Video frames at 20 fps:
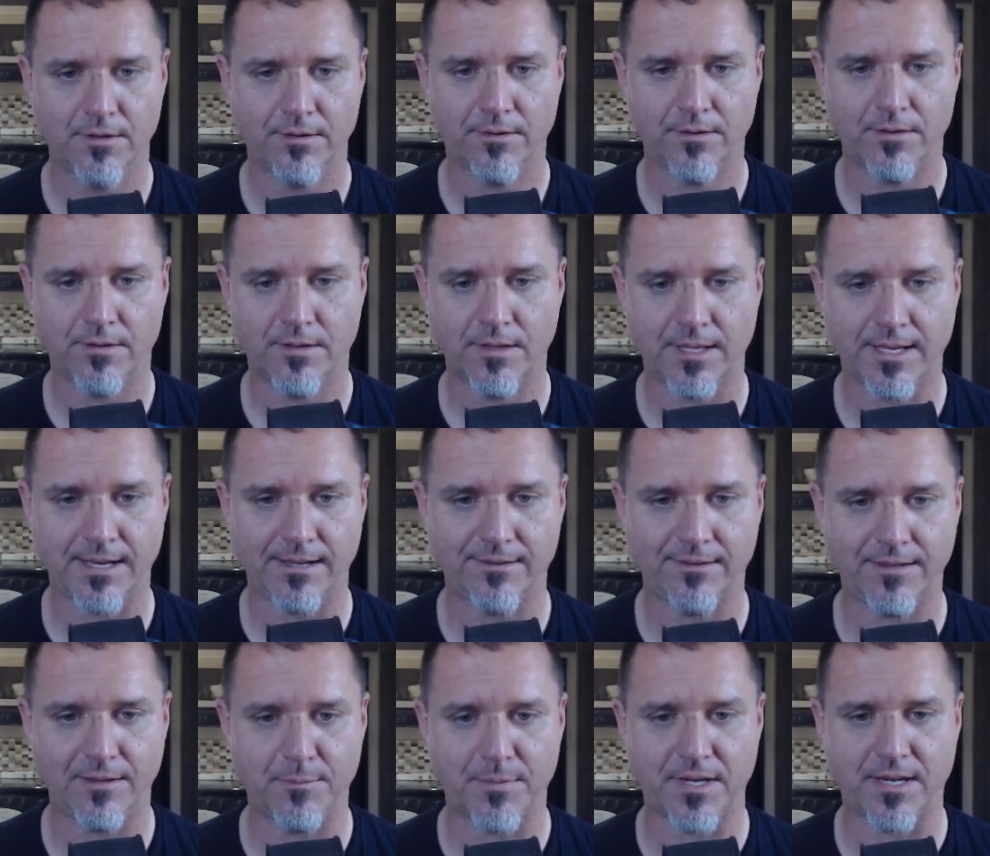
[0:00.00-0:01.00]
It's all
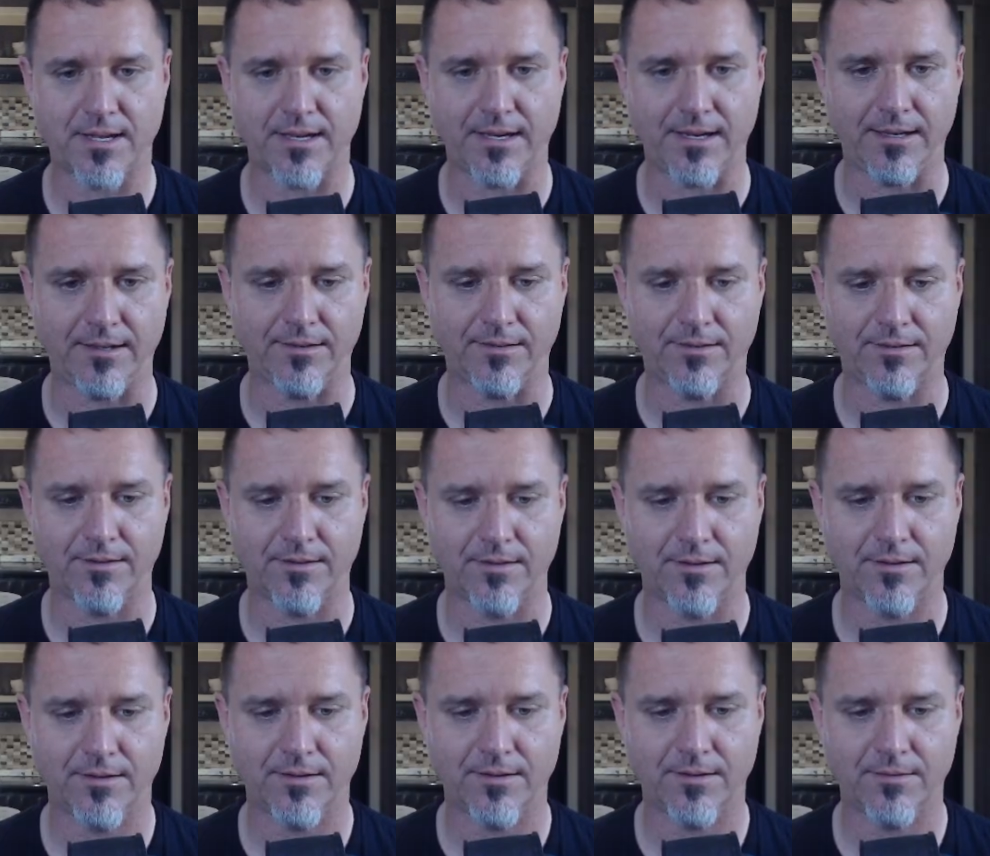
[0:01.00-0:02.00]
icy bodies.
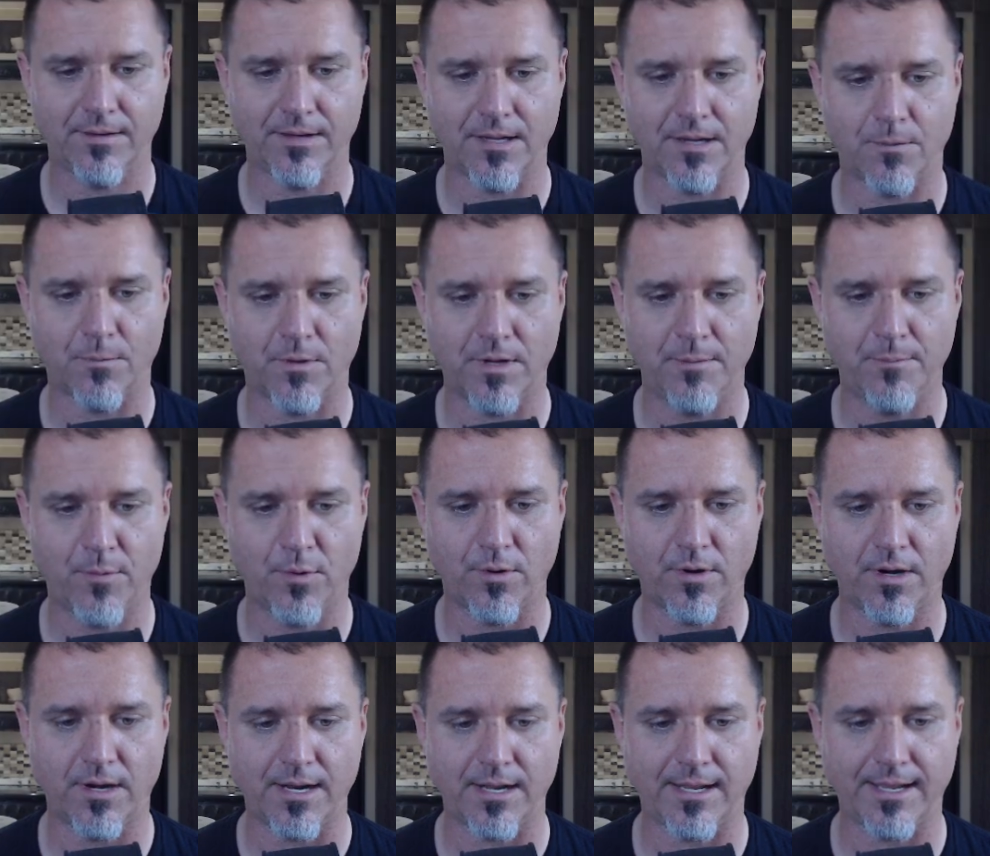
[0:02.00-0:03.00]
We got one
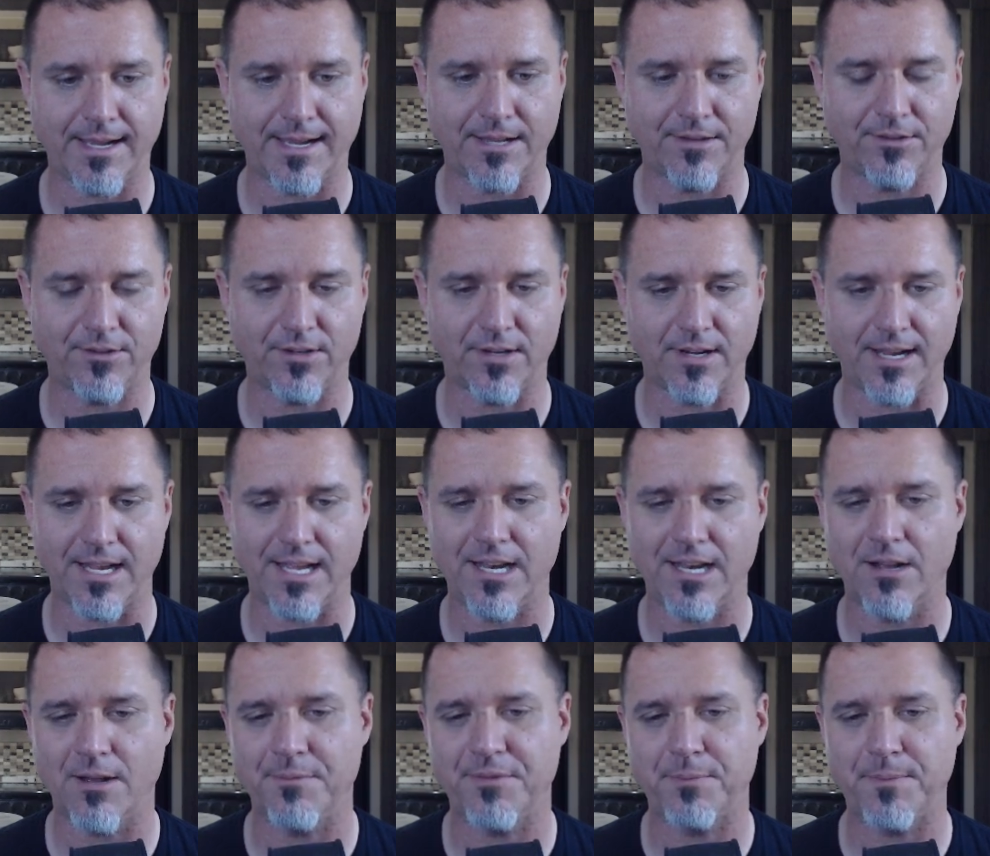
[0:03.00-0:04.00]
more gas giant. I
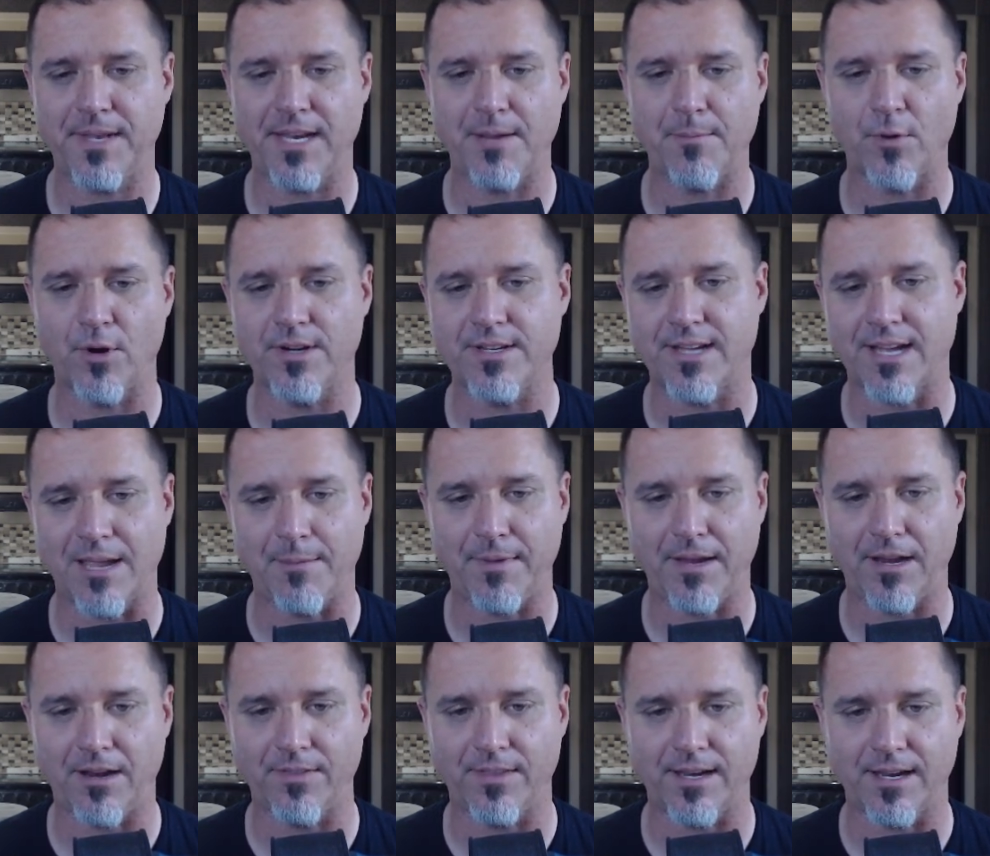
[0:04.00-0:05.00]
know I'm spending more time
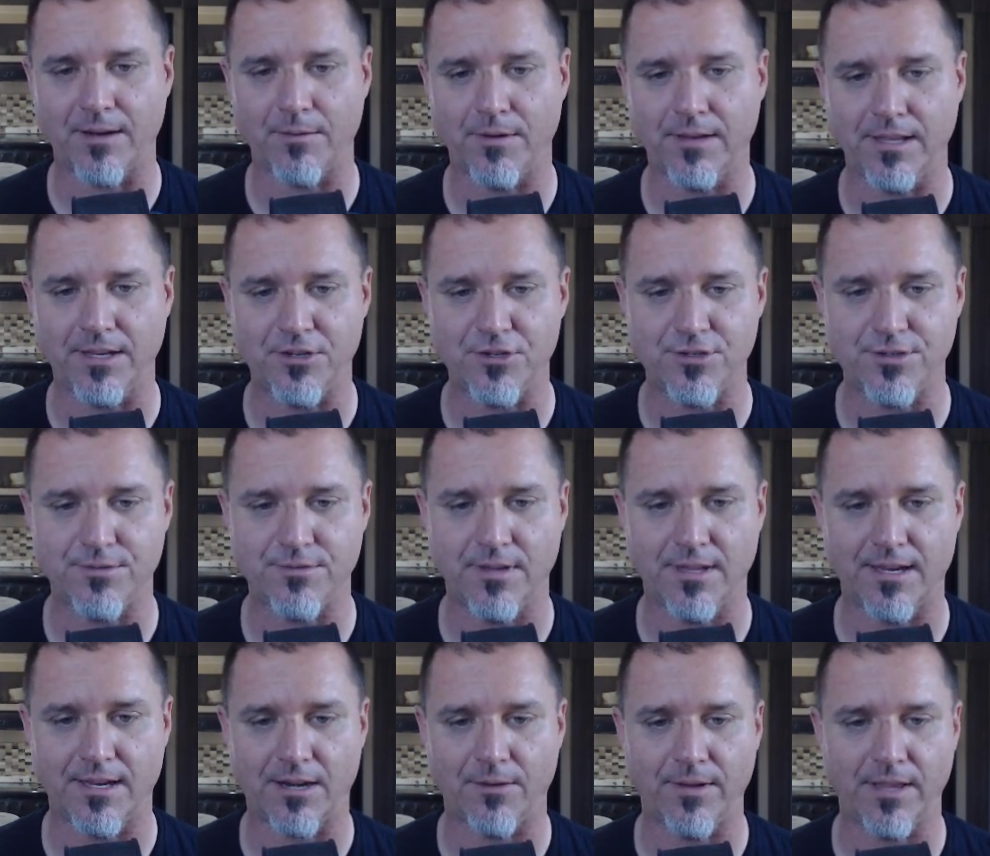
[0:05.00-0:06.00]
here than I
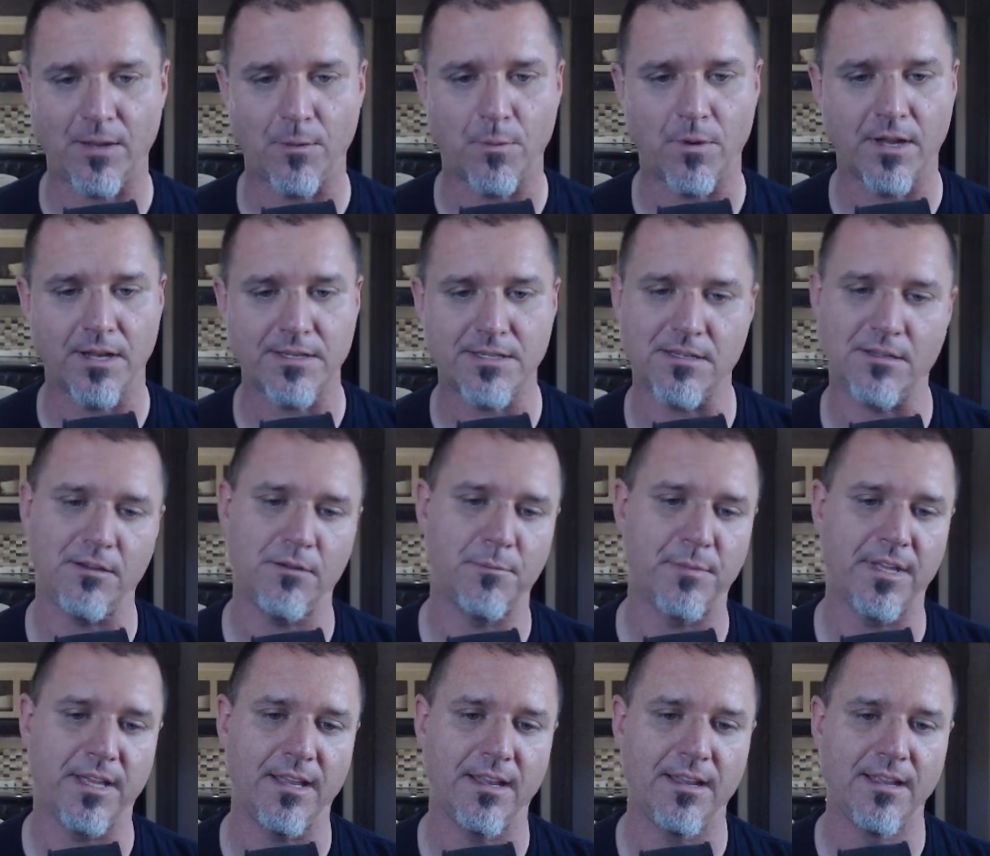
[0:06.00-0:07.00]
really want to,
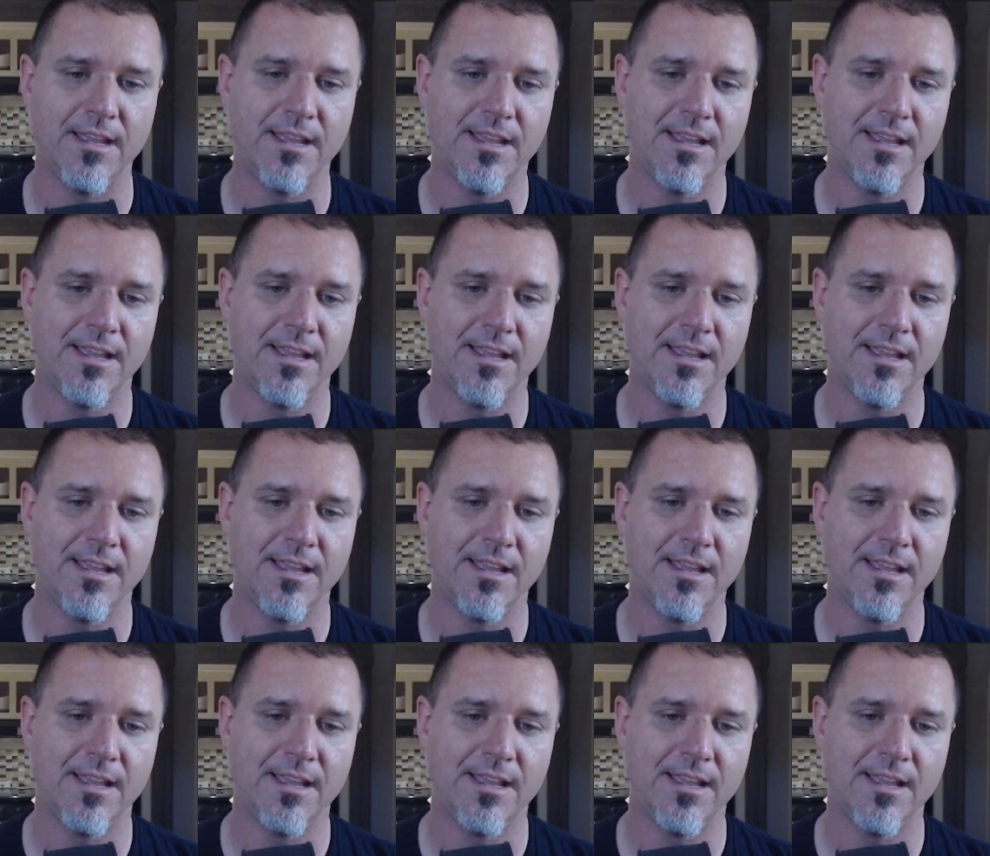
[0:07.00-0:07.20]
but